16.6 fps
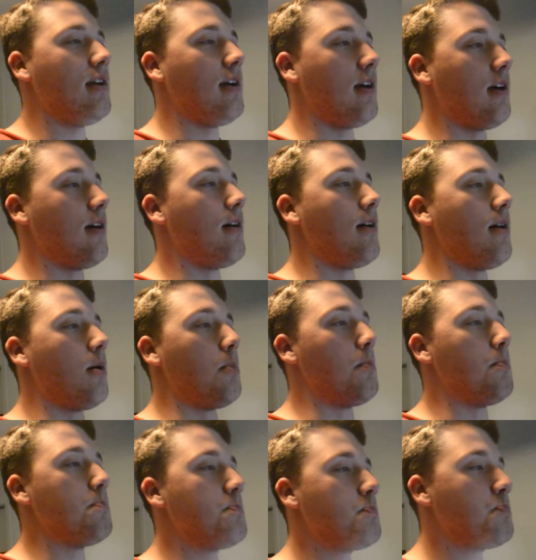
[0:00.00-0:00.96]

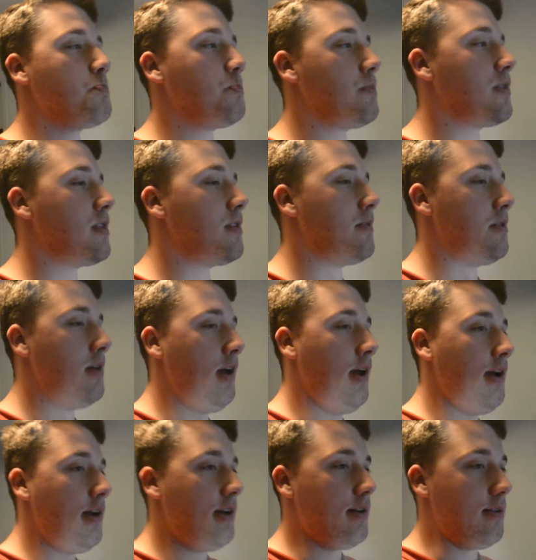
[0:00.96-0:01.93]
I'm
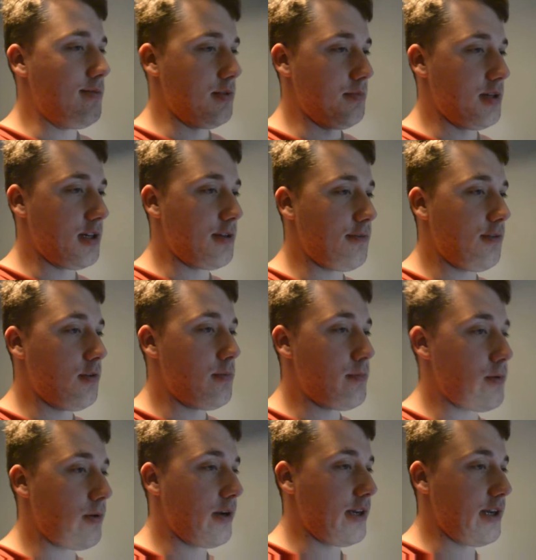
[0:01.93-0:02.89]
going to make a few
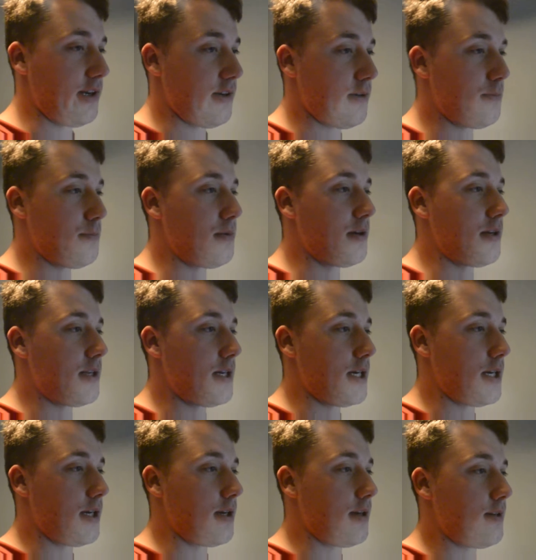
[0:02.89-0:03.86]
more here,
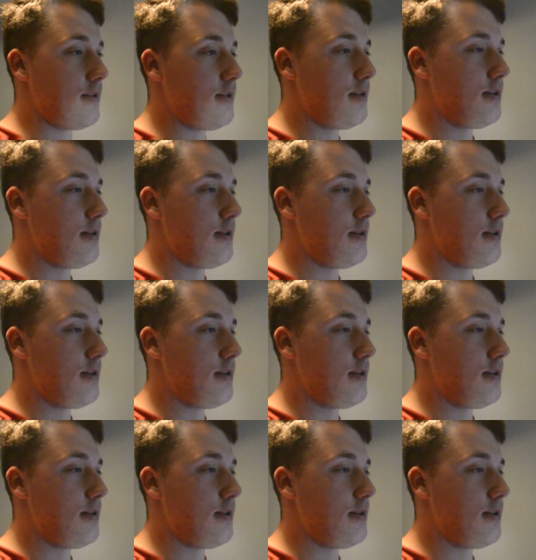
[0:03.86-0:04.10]
but